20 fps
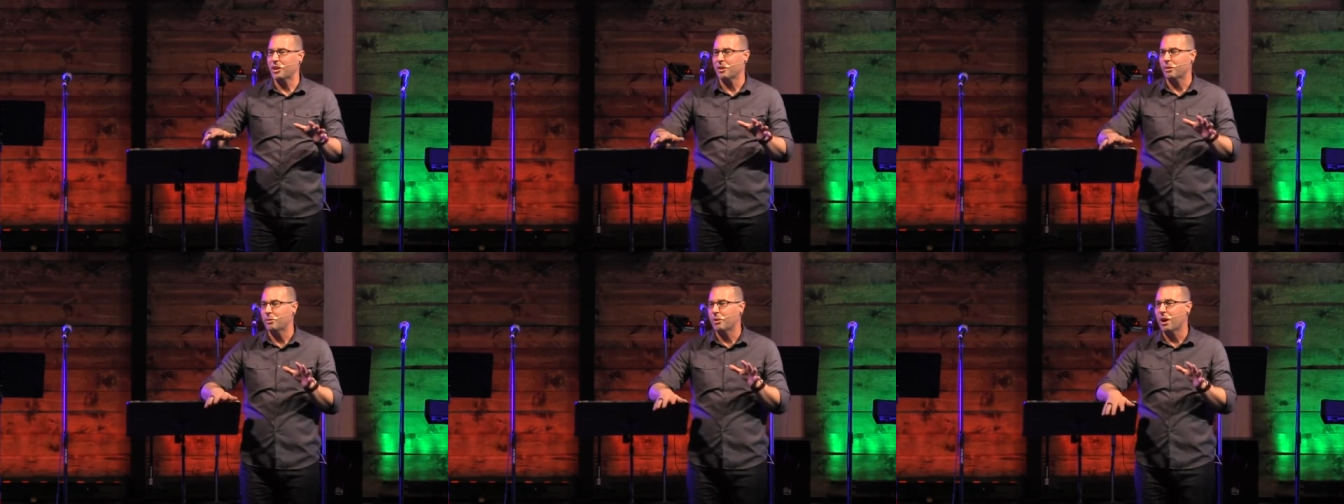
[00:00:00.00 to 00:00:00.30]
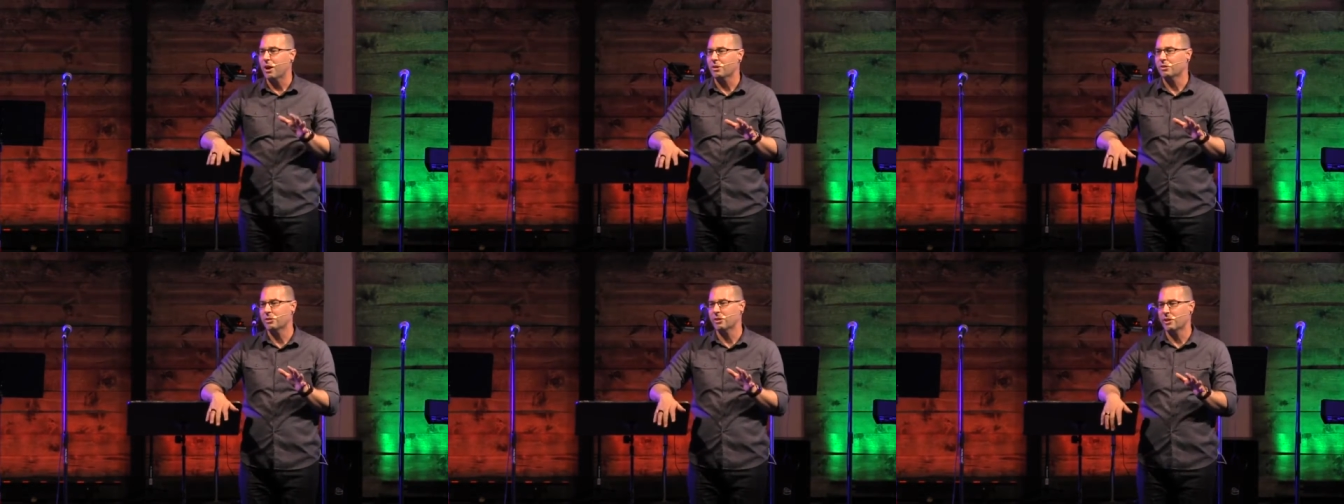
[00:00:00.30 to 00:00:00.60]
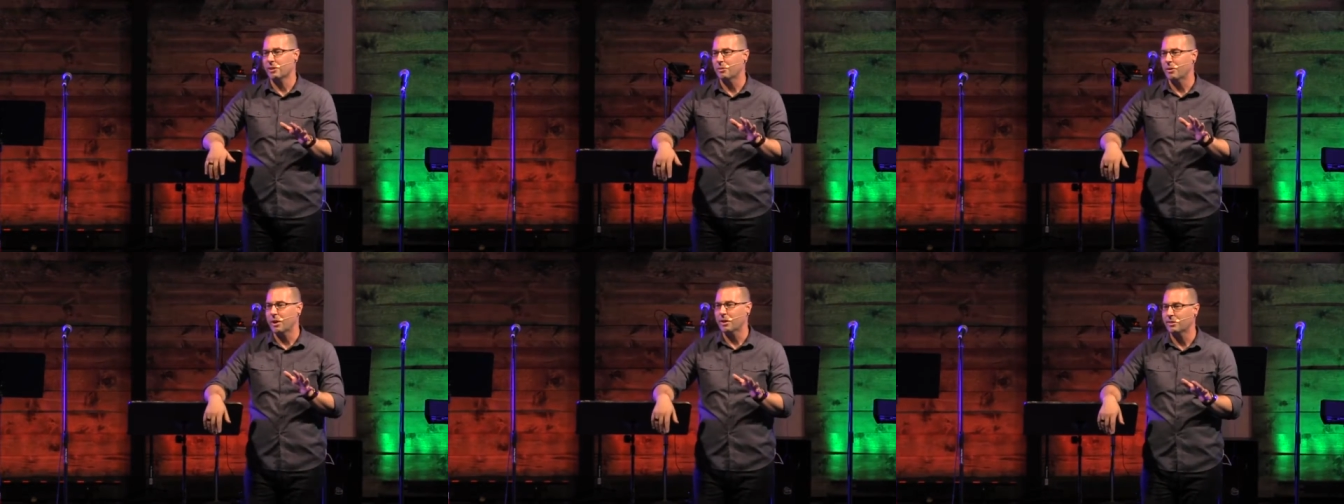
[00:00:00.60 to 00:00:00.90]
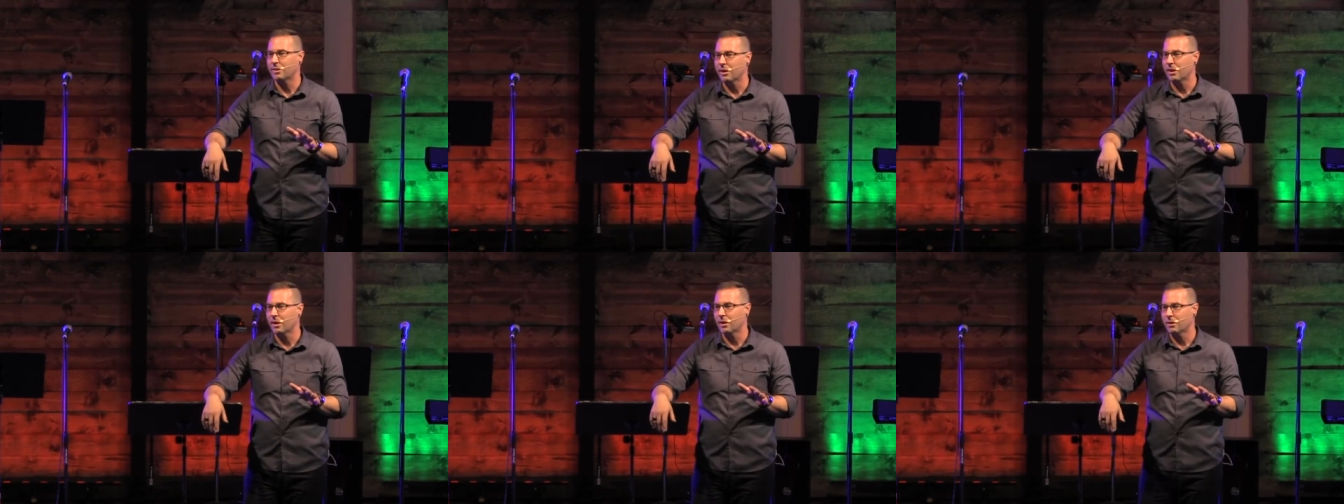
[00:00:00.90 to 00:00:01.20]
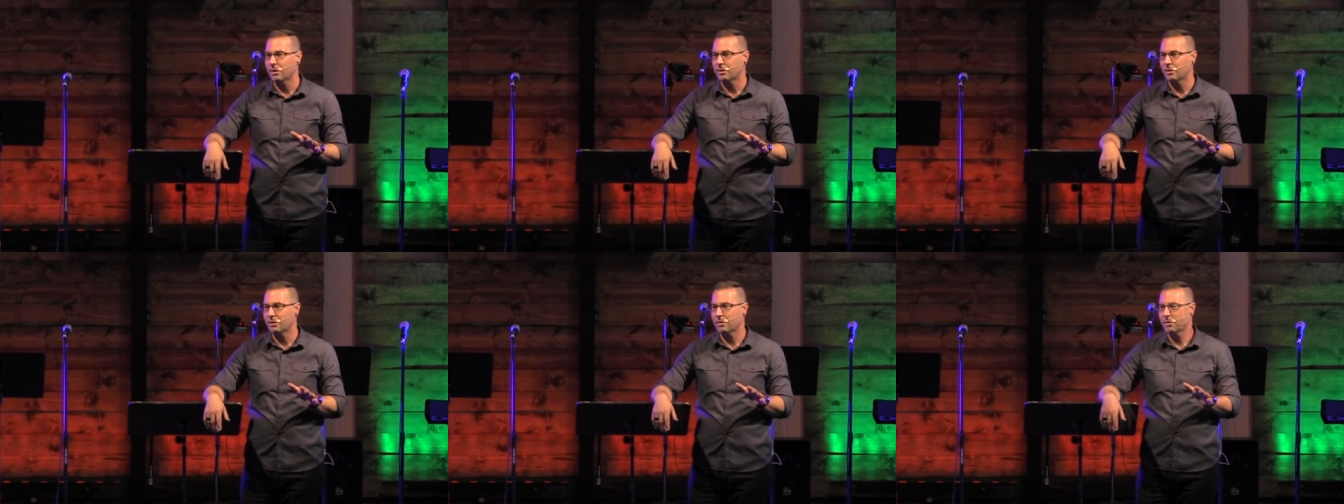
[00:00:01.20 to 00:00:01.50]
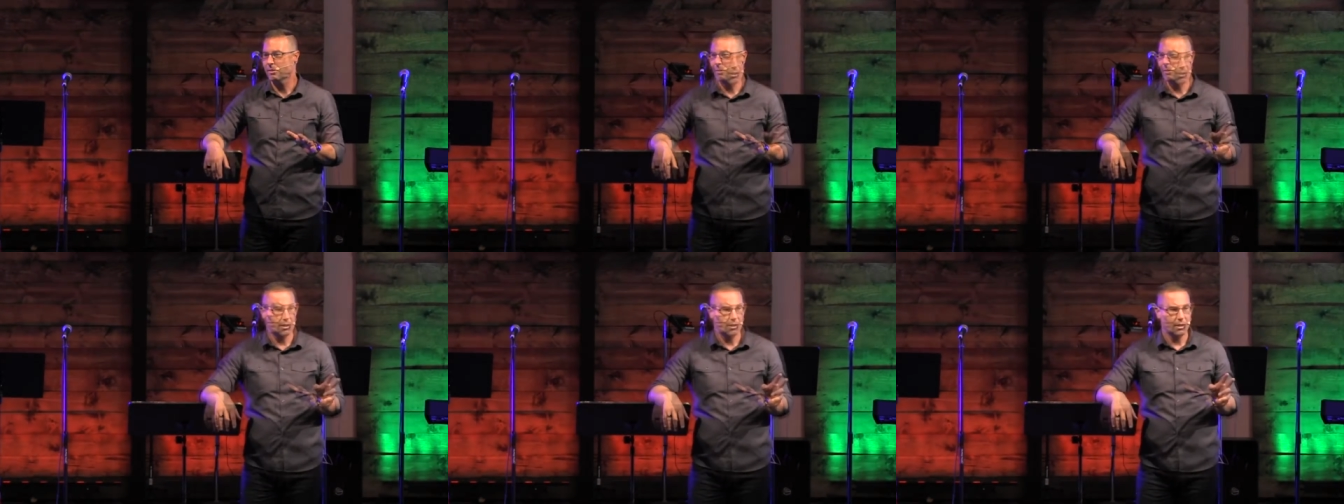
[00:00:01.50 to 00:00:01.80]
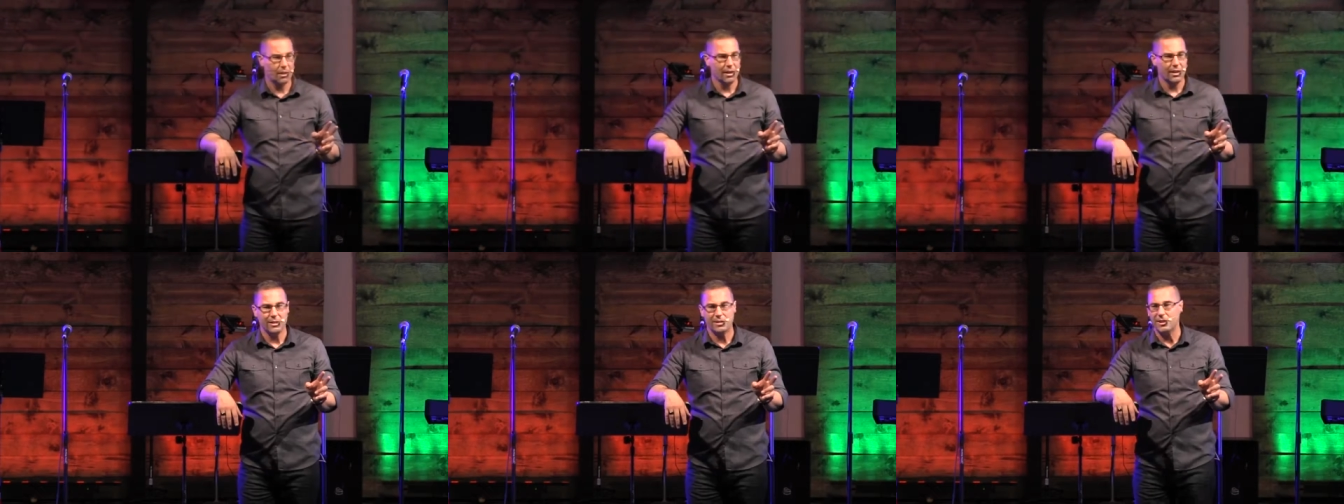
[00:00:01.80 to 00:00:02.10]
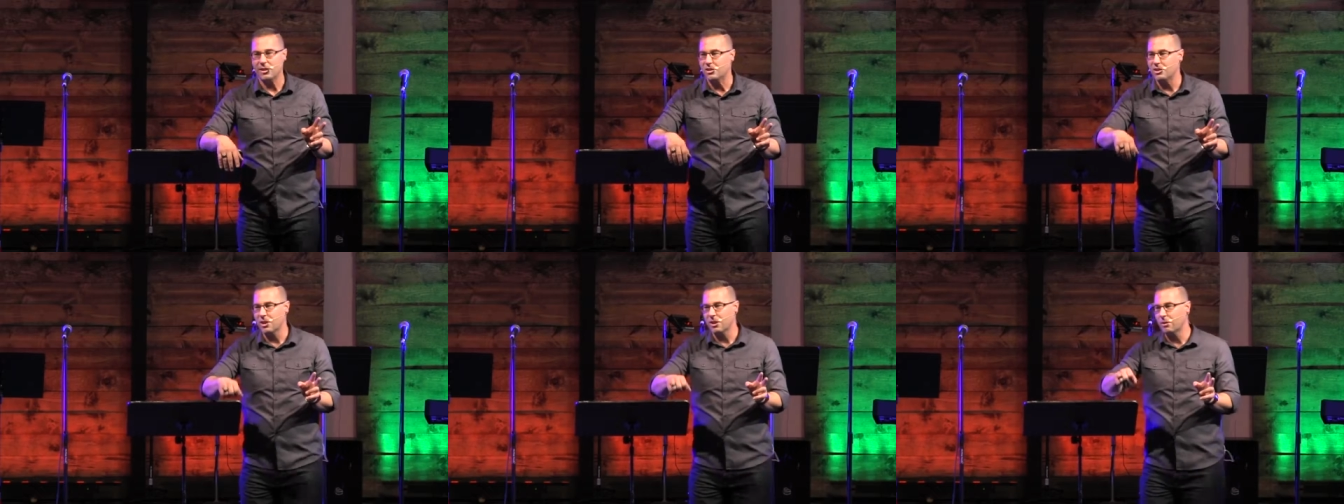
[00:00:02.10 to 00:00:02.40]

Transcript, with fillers: of generosity right there. See,